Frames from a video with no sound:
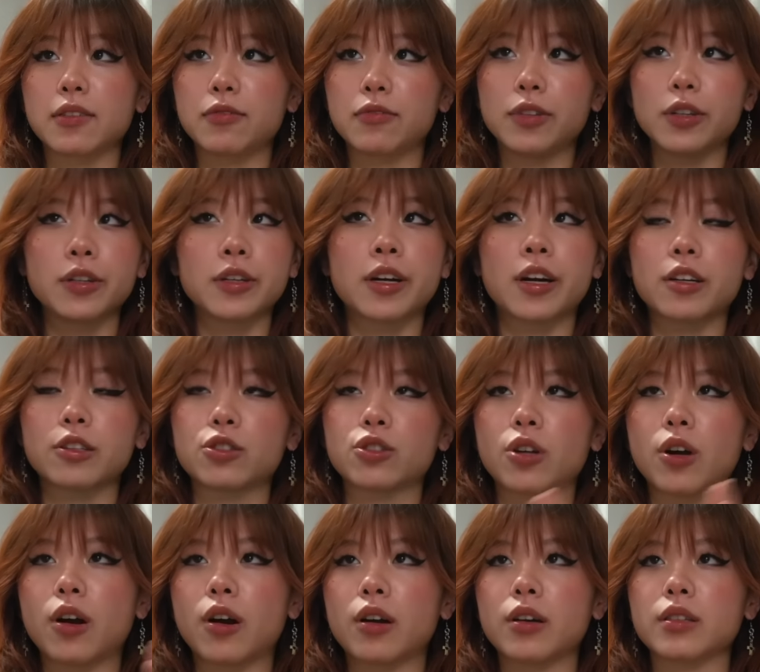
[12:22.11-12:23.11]
Fault in Our
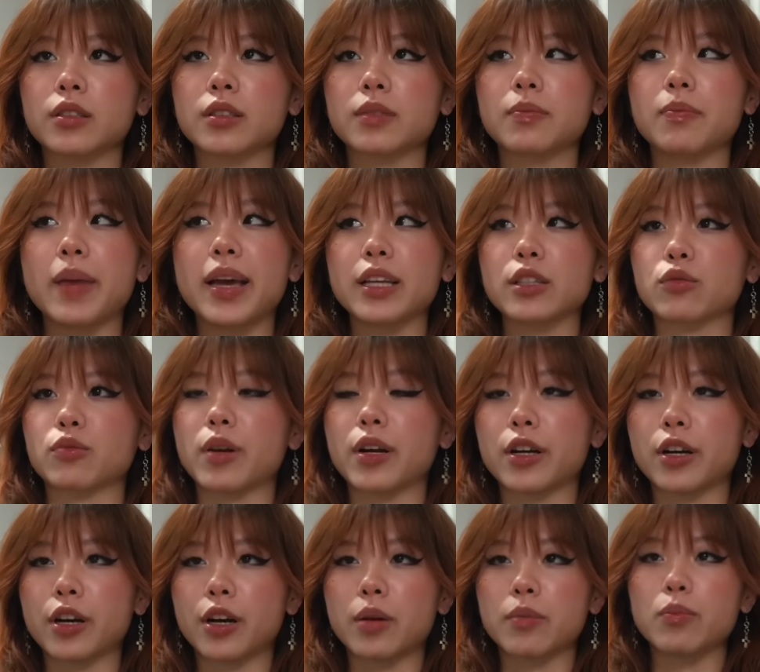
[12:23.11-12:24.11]
Stars, Maze
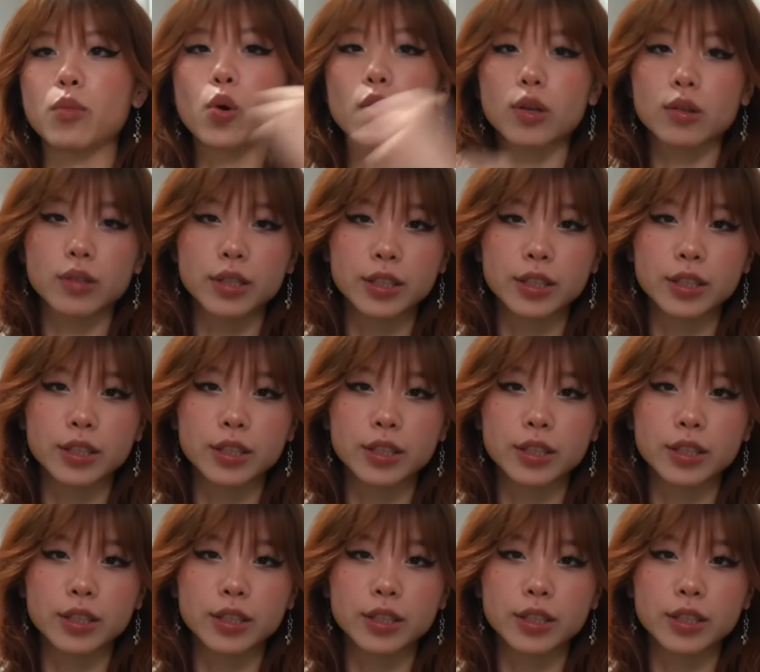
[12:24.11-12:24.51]
Runner, Mortal